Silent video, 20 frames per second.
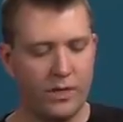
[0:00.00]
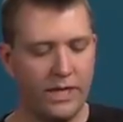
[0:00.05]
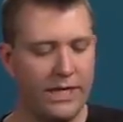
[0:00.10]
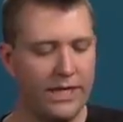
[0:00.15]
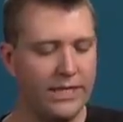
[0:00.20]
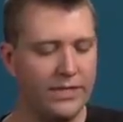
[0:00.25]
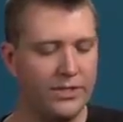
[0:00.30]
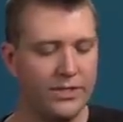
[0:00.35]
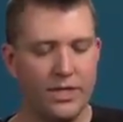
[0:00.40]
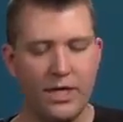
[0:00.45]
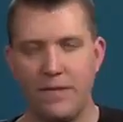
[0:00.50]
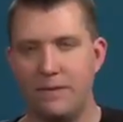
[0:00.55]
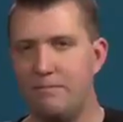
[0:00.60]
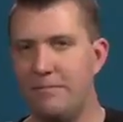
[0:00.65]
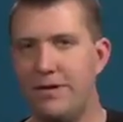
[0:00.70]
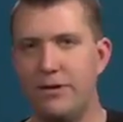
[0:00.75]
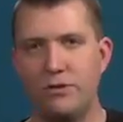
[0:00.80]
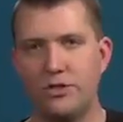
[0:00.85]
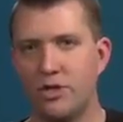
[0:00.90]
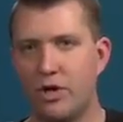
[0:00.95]
is
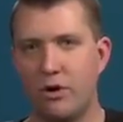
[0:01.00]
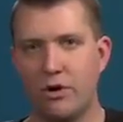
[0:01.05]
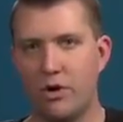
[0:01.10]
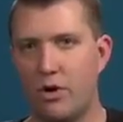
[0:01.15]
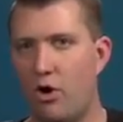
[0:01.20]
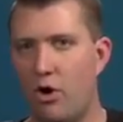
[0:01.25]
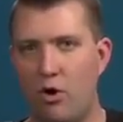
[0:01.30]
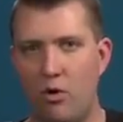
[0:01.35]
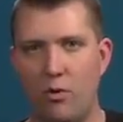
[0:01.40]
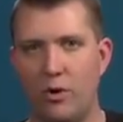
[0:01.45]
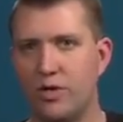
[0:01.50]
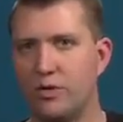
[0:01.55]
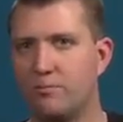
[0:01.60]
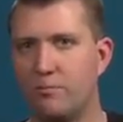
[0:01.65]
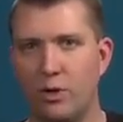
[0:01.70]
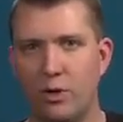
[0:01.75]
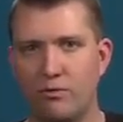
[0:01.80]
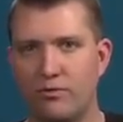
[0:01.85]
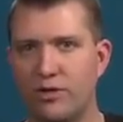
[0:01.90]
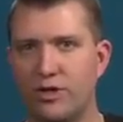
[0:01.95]
meters aren't always
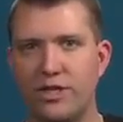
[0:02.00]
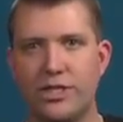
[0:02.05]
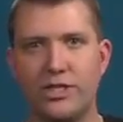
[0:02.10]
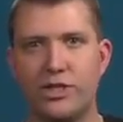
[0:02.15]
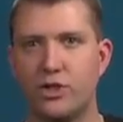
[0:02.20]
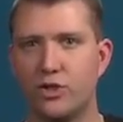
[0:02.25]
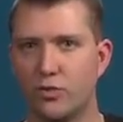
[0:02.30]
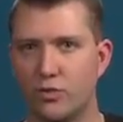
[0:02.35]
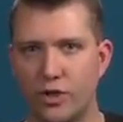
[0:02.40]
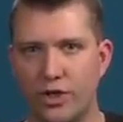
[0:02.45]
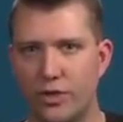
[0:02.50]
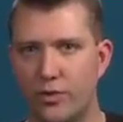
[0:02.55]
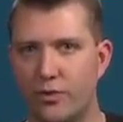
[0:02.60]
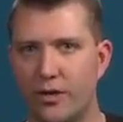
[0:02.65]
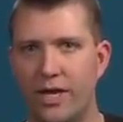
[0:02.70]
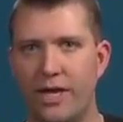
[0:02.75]
perfectly true.